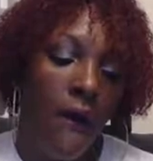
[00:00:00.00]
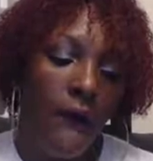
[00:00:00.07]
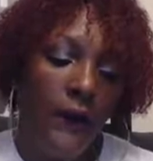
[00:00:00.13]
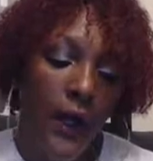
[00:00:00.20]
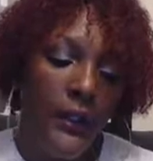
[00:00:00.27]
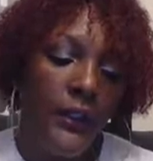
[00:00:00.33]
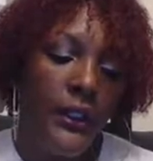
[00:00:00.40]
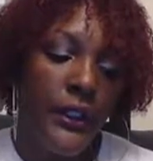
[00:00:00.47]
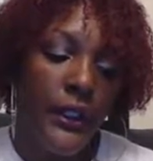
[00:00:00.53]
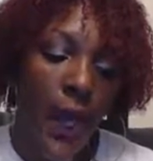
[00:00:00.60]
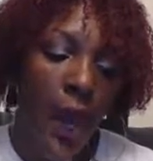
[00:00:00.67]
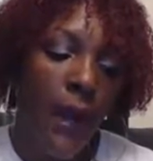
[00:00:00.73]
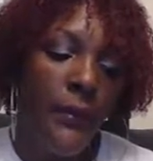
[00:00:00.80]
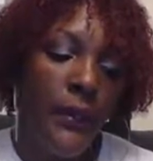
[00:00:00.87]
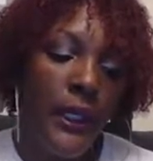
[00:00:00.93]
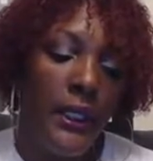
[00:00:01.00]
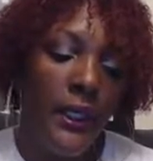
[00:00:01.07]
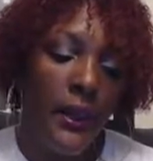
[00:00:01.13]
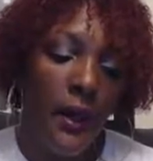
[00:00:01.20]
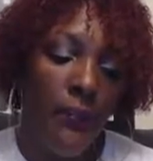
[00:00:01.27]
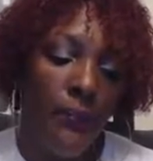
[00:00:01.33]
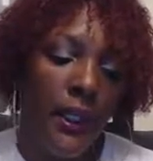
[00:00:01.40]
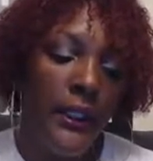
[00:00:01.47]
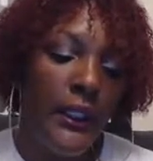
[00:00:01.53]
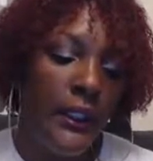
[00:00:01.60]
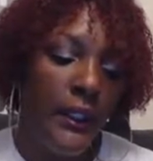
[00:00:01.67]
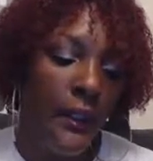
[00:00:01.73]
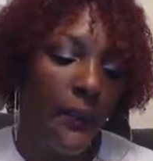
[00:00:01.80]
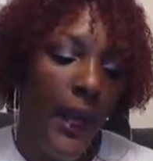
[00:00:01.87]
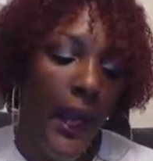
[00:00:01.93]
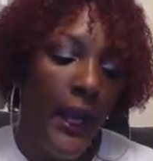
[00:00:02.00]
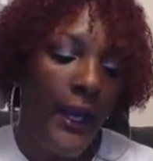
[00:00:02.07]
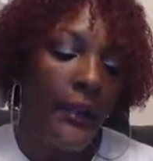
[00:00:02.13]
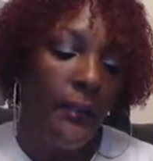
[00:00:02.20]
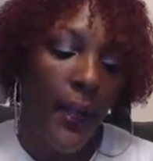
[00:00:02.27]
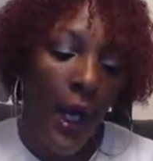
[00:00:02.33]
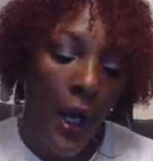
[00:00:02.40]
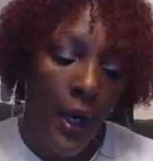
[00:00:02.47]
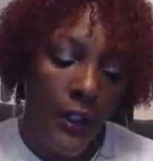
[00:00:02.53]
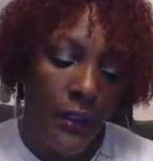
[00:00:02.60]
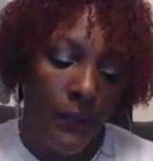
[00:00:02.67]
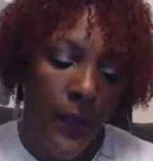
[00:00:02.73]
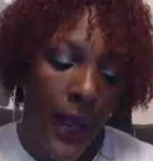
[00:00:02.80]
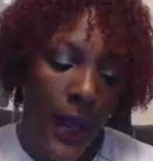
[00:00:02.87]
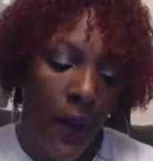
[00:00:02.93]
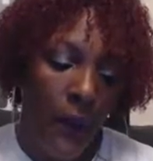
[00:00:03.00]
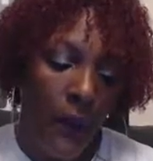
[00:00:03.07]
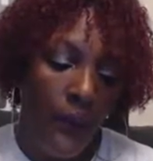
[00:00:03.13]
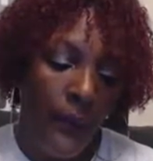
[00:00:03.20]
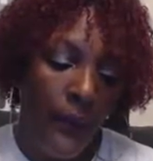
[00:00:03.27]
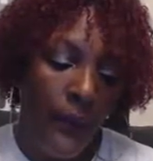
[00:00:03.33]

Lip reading: first determining their ability to pay the purge amount.